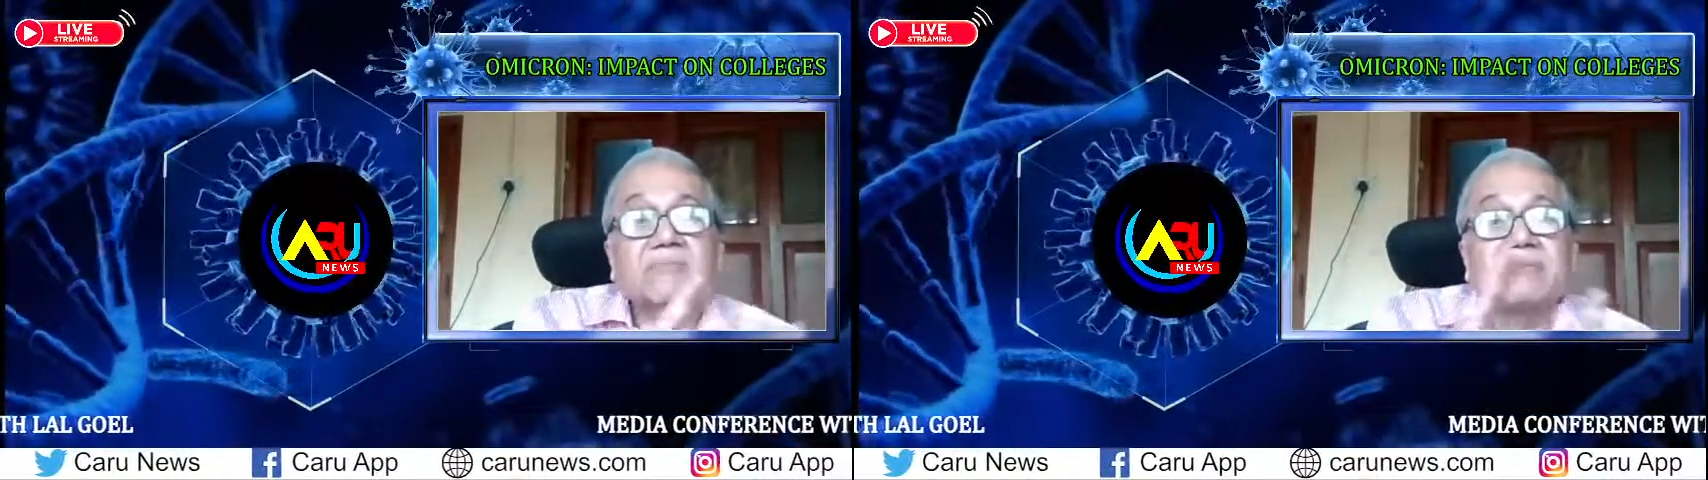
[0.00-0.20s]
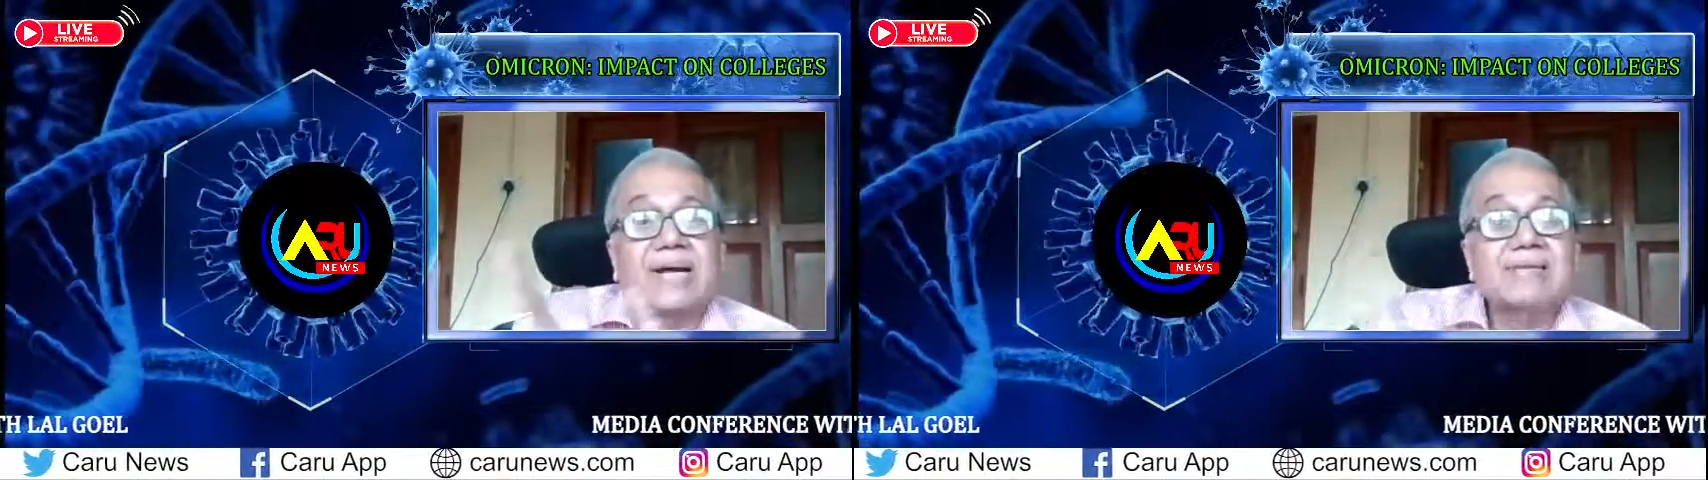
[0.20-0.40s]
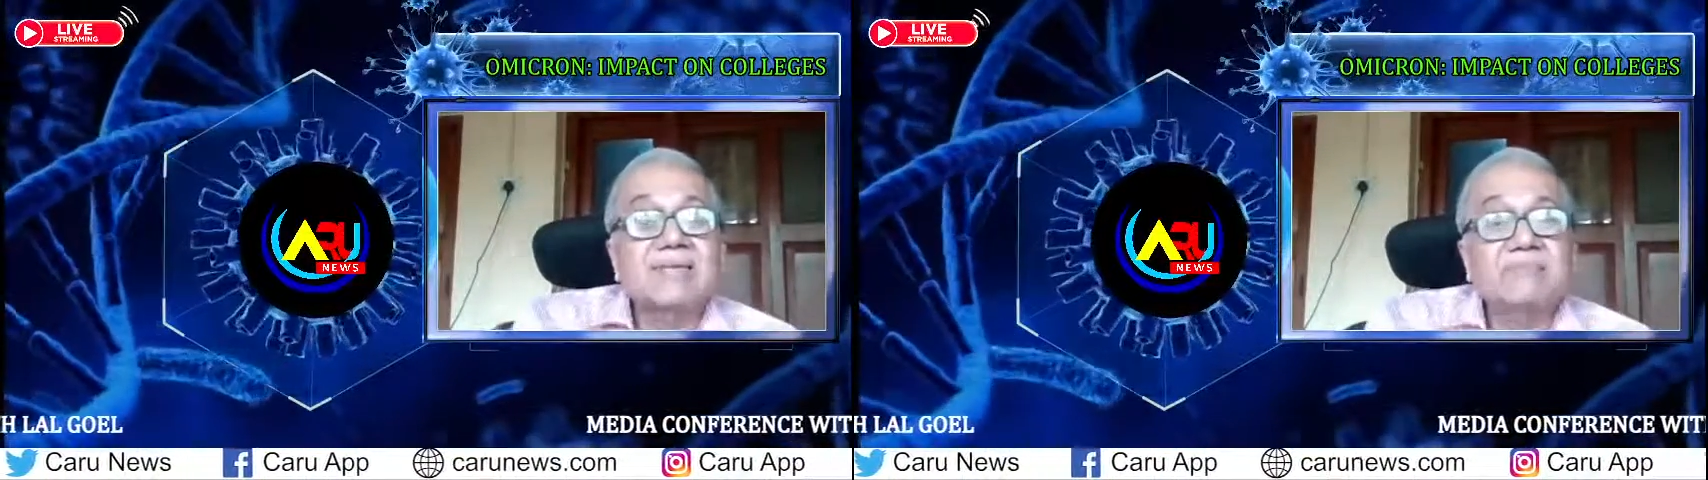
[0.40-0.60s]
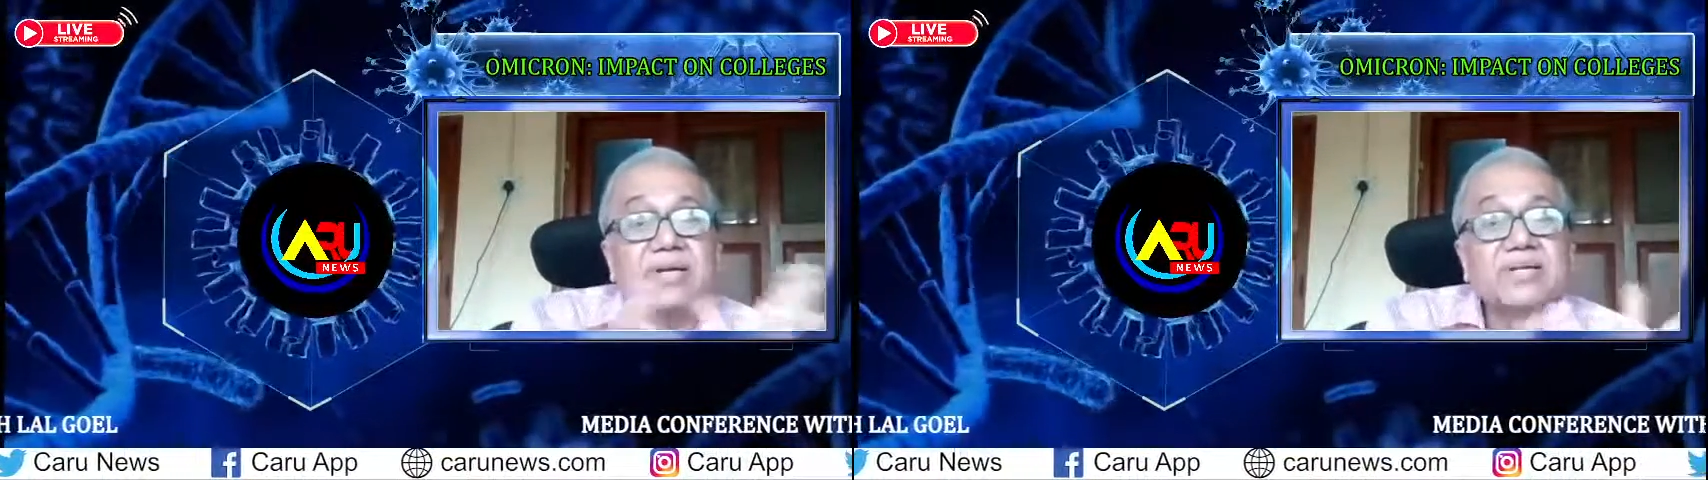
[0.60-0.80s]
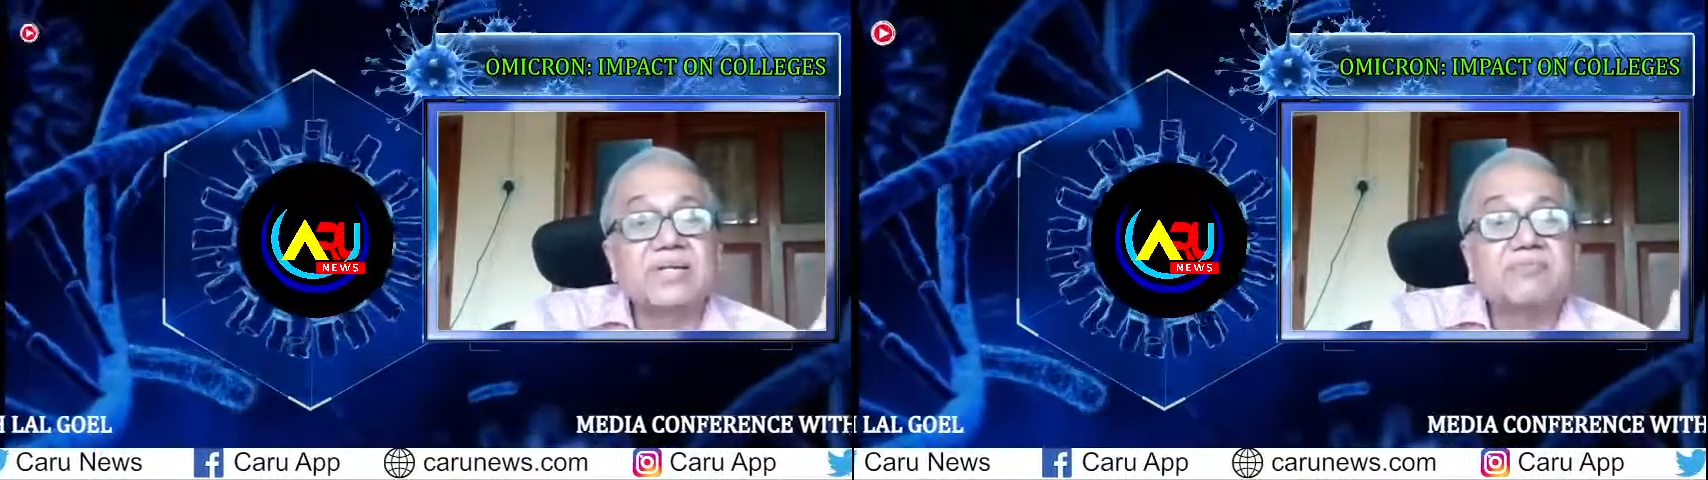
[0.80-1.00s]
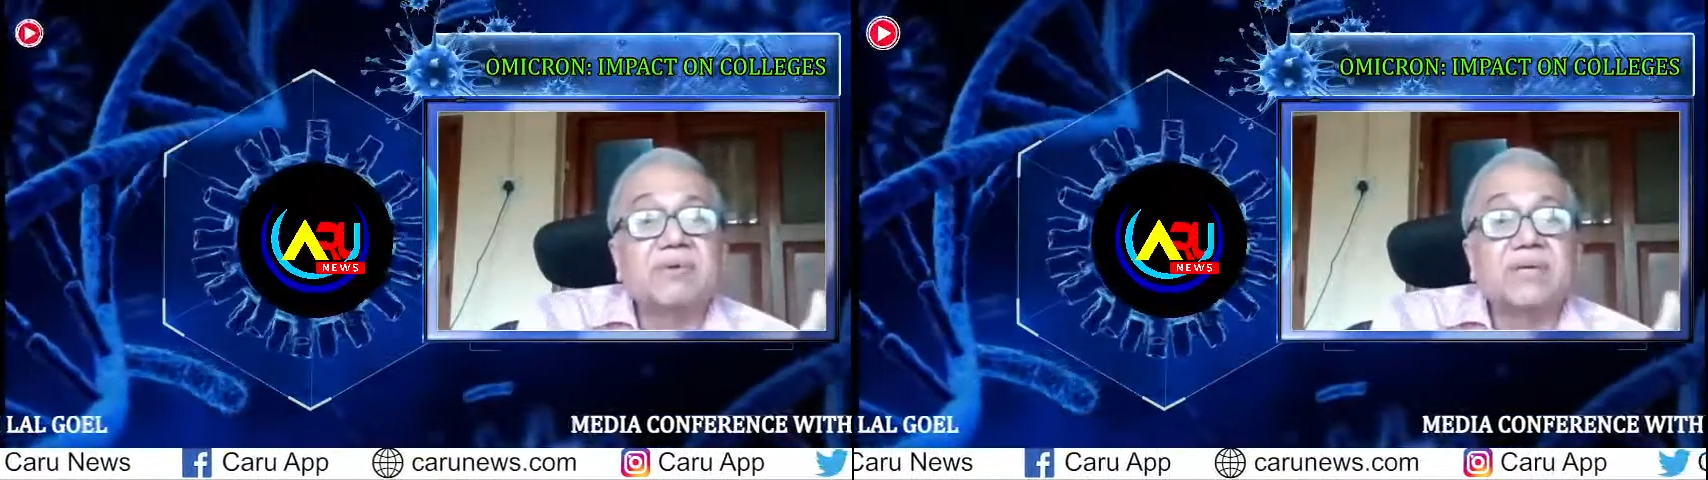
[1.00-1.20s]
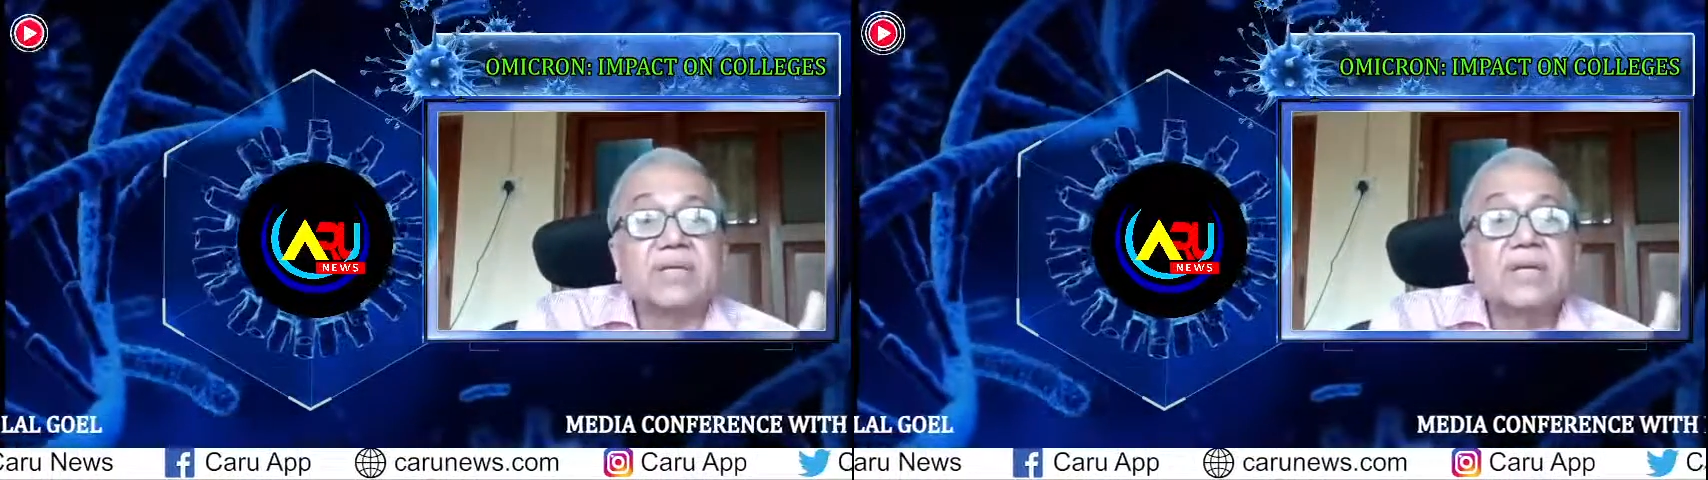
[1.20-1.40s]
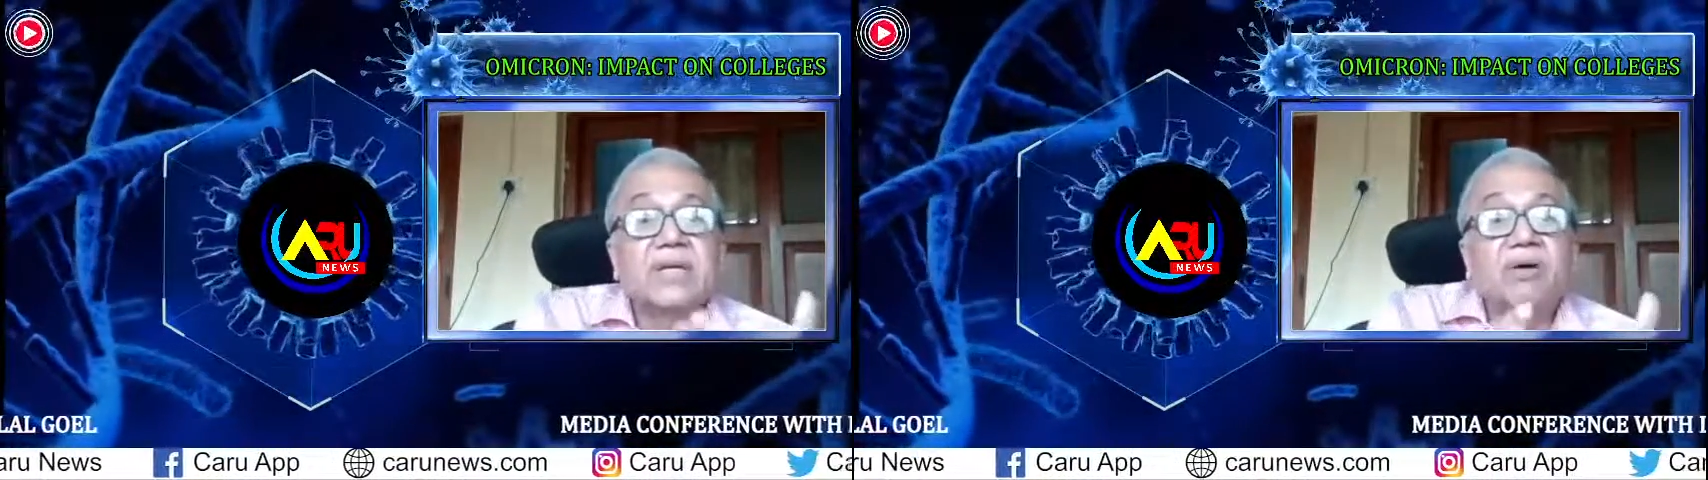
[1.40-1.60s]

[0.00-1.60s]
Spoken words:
fancy for anything foreign,